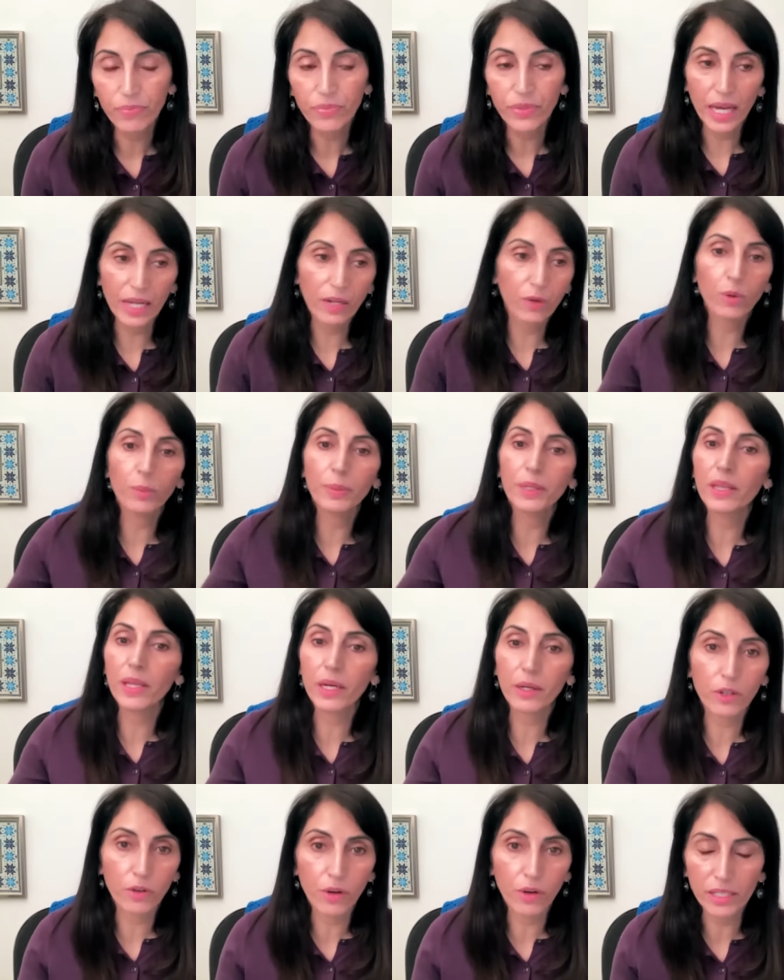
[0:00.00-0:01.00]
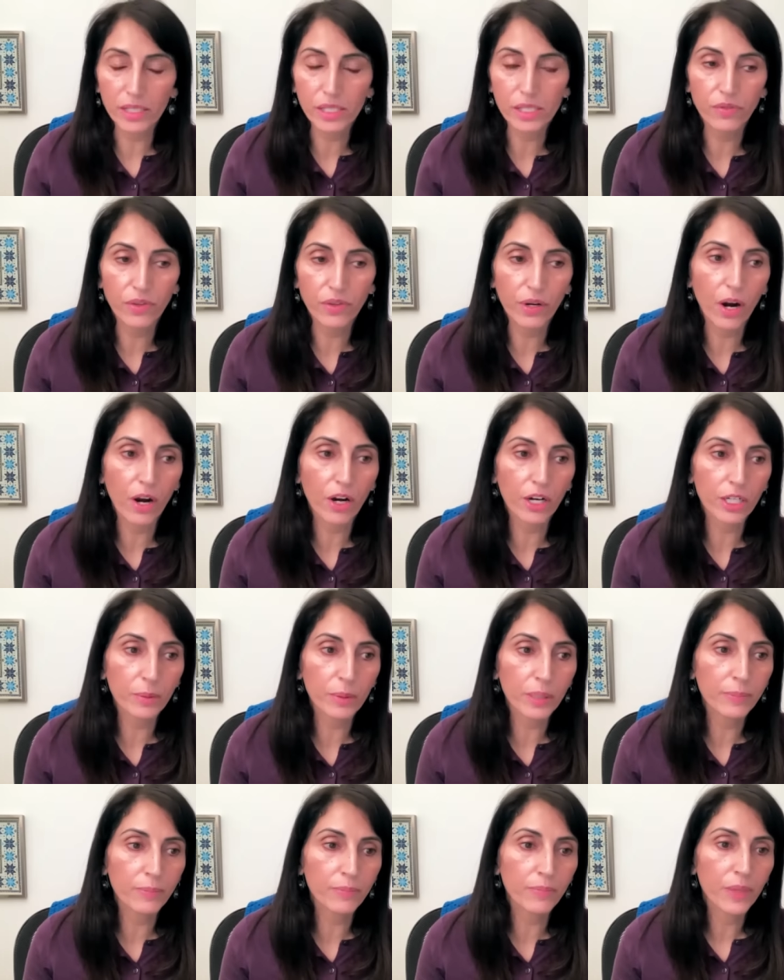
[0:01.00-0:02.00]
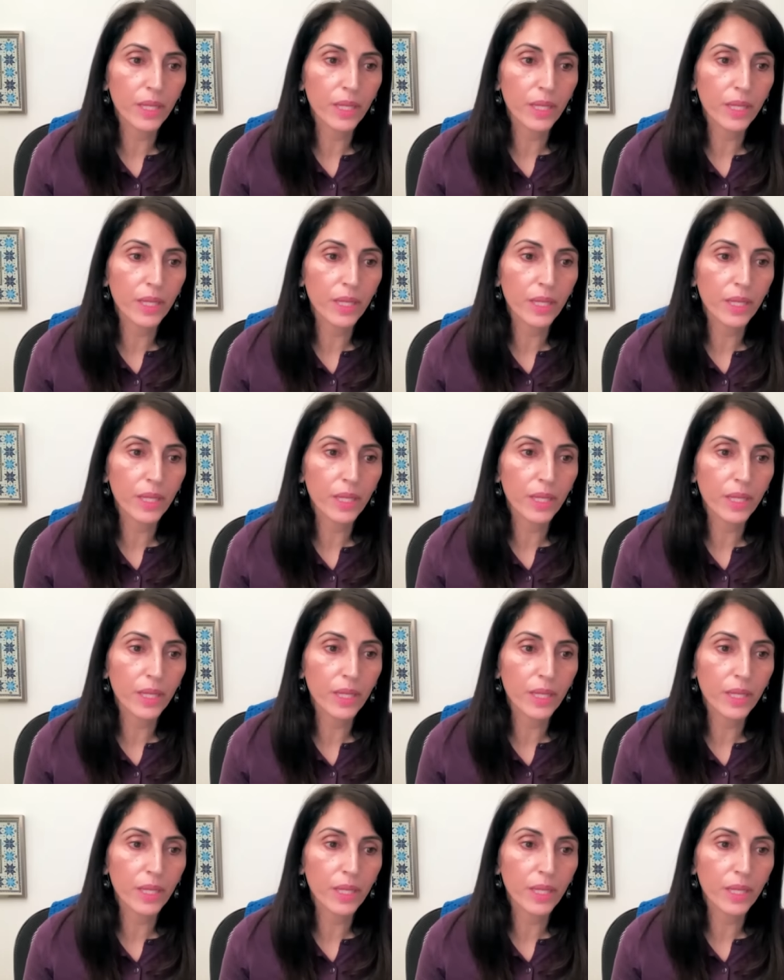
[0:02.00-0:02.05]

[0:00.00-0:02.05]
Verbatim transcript: That will be the crux of their argument.